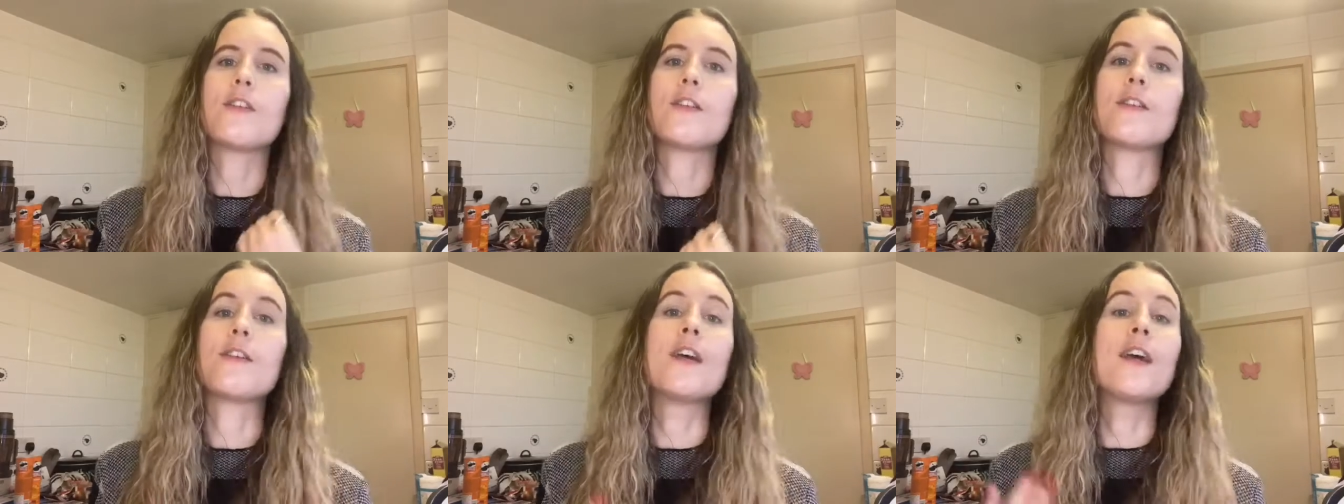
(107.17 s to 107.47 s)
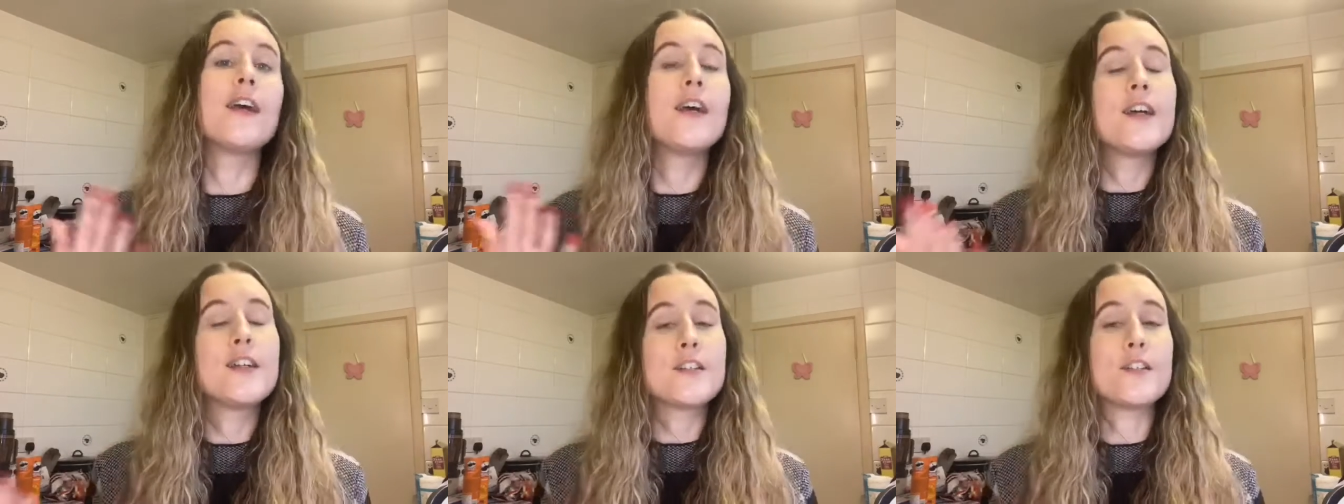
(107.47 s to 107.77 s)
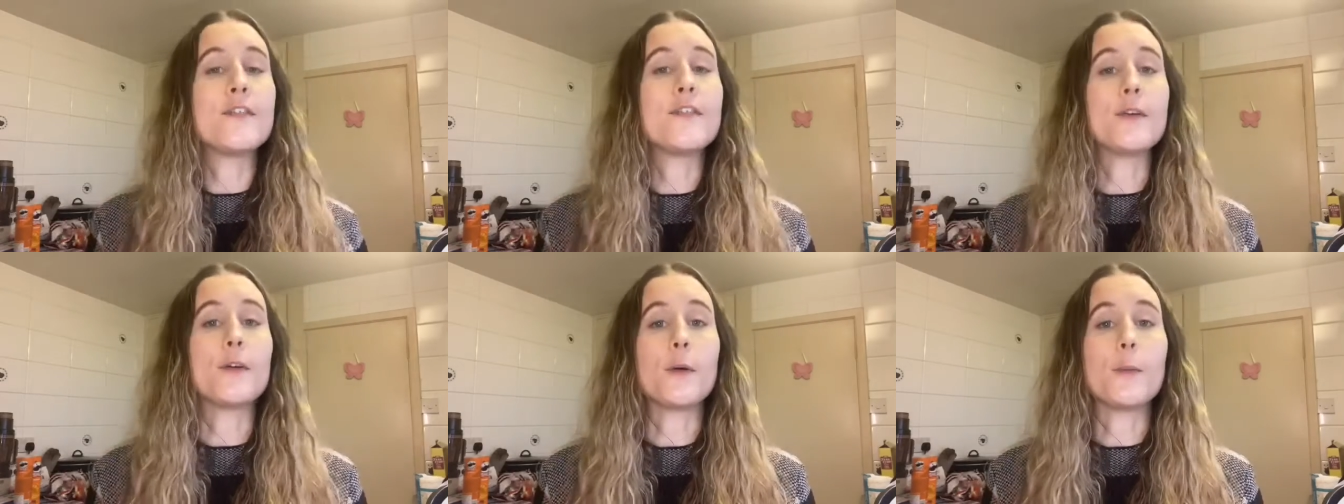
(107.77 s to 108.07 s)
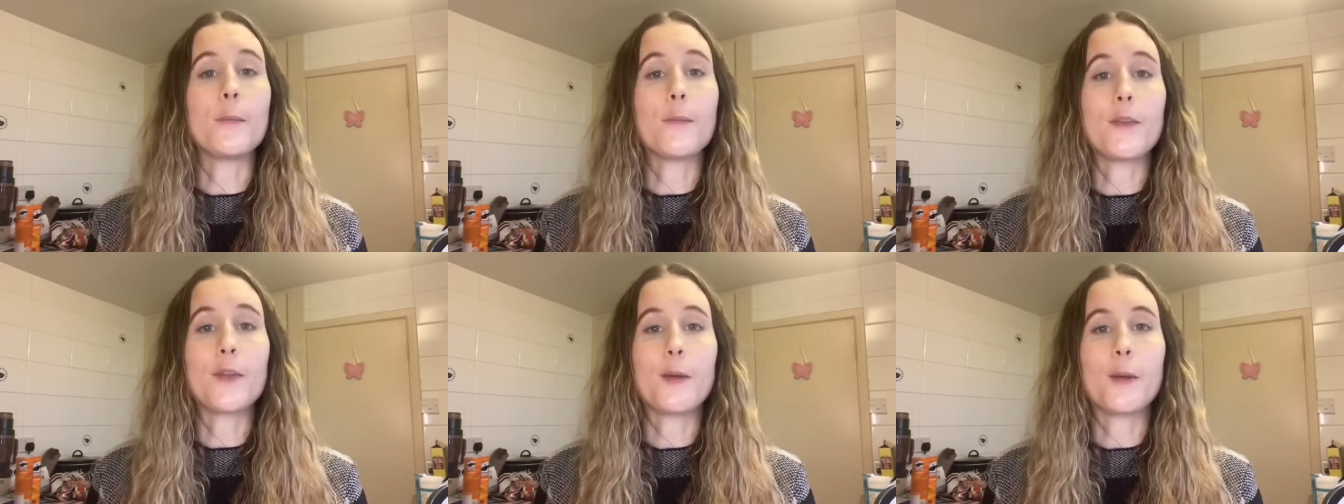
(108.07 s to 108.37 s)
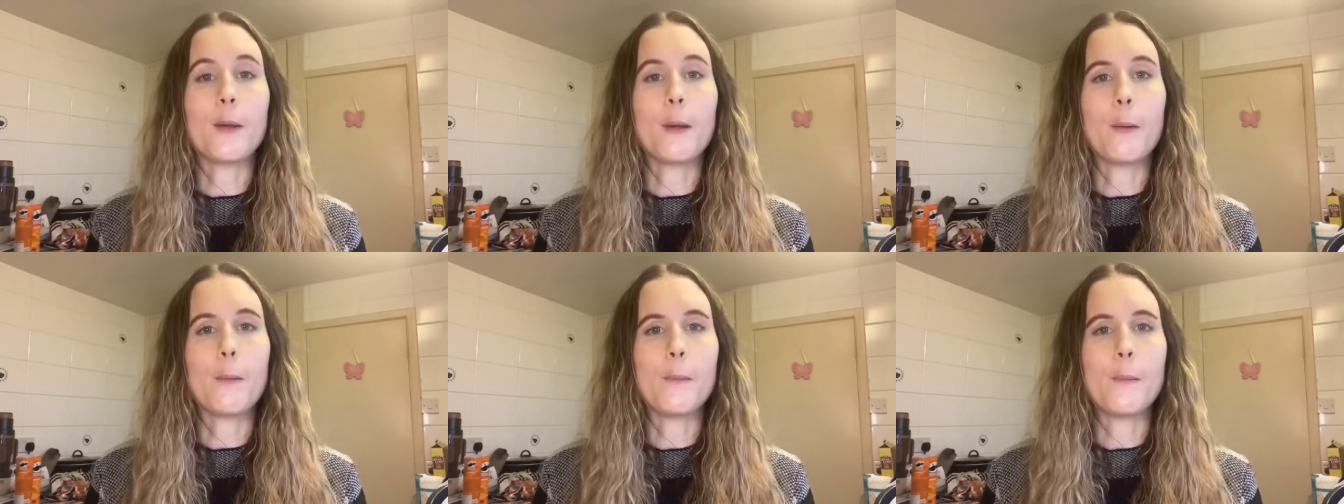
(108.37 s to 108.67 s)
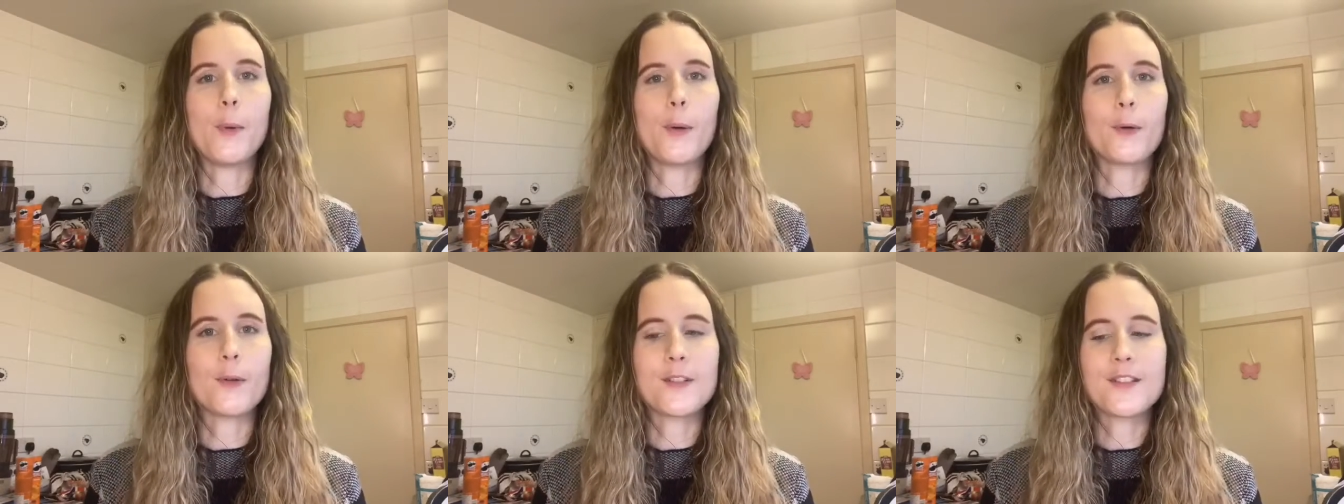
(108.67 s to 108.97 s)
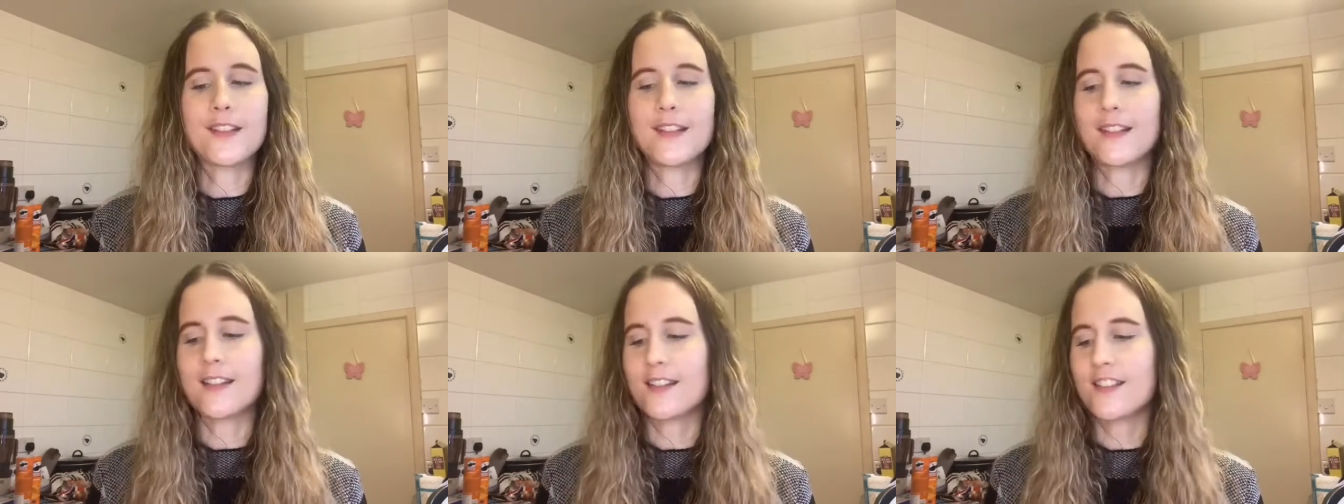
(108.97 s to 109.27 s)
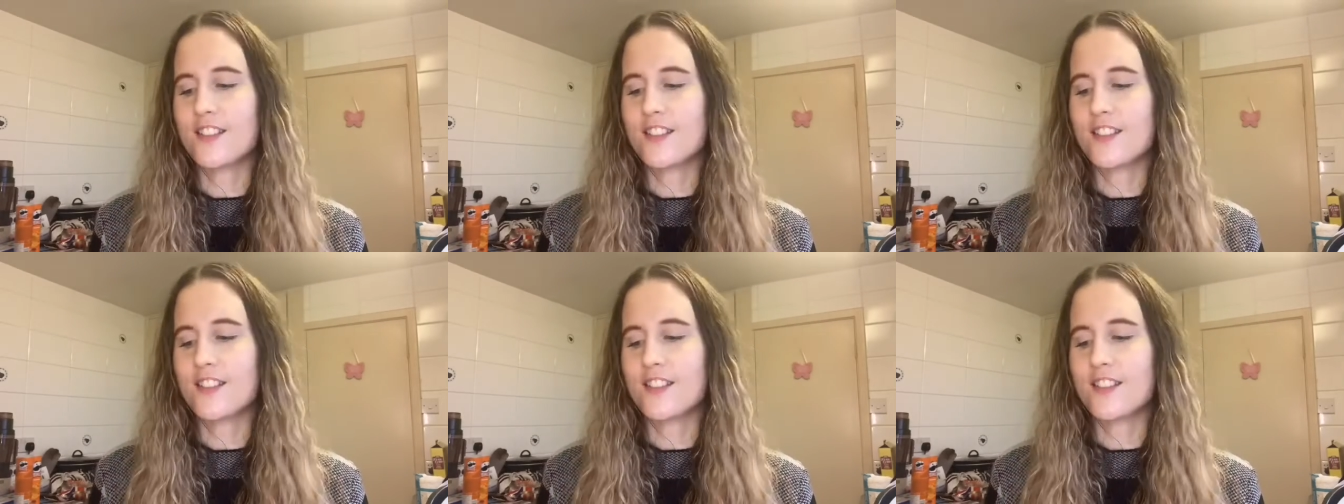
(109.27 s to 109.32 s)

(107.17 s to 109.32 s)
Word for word: to film the unboxing.